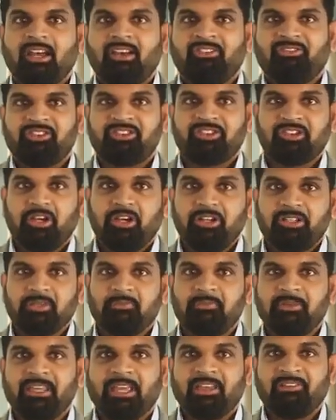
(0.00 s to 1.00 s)
For Sean to
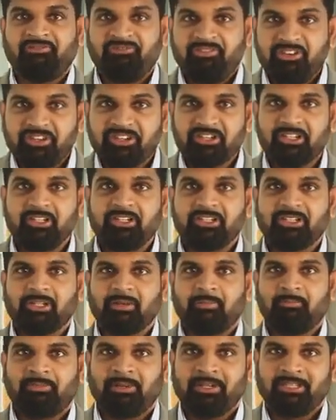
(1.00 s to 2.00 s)
be efficient,
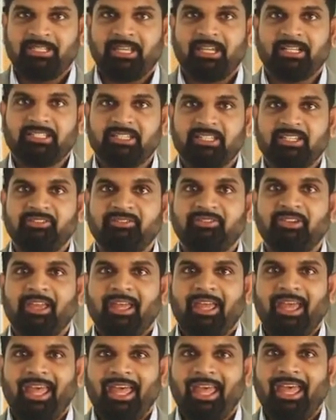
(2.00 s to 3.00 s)
productive,
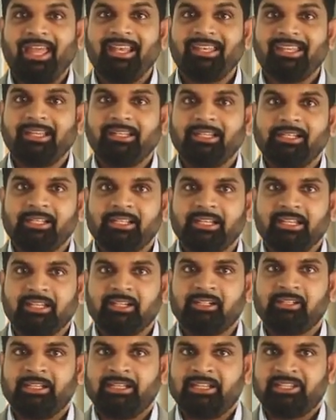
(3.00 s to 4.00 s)
and
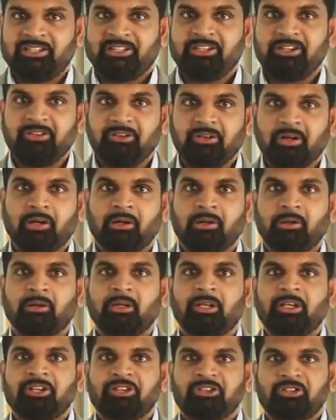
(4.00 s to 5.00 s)
analytical in his new role,
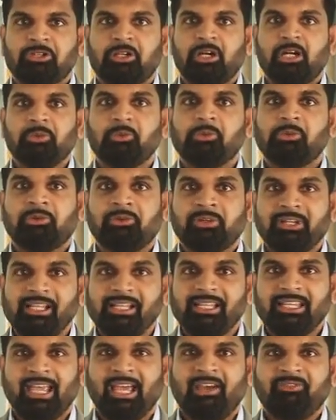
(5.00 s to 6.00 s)
Sean will
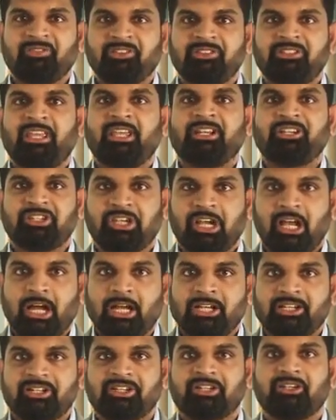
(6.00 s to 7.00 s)
really have to take
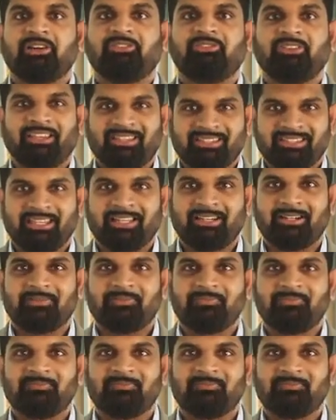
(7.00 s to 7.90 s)
charge of Excel.